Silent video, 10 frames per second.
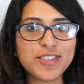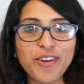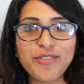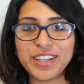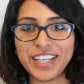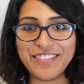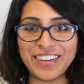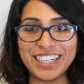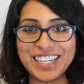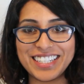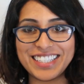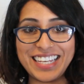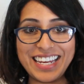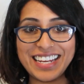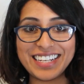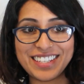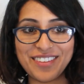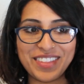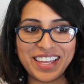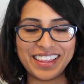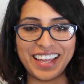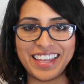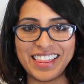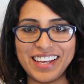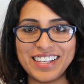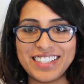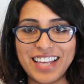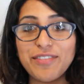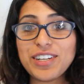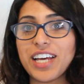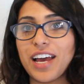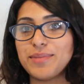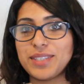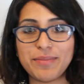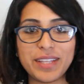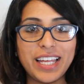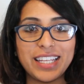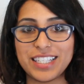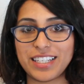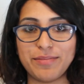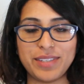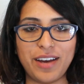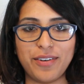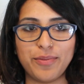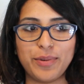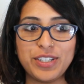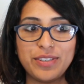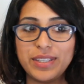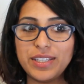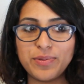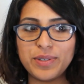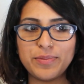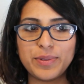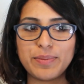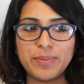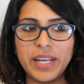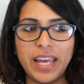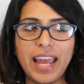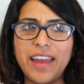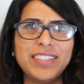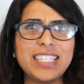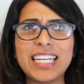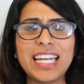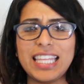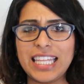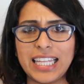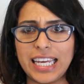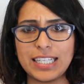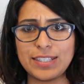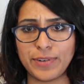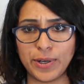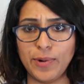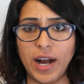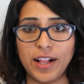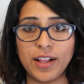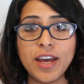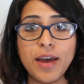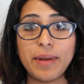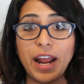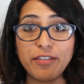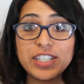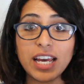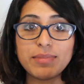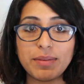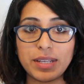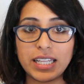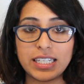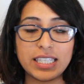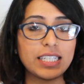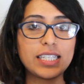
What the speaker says: relieving to see something like this. Every time something like this comes out, which this one was I haven't seen anything like this for a while, but every time something like this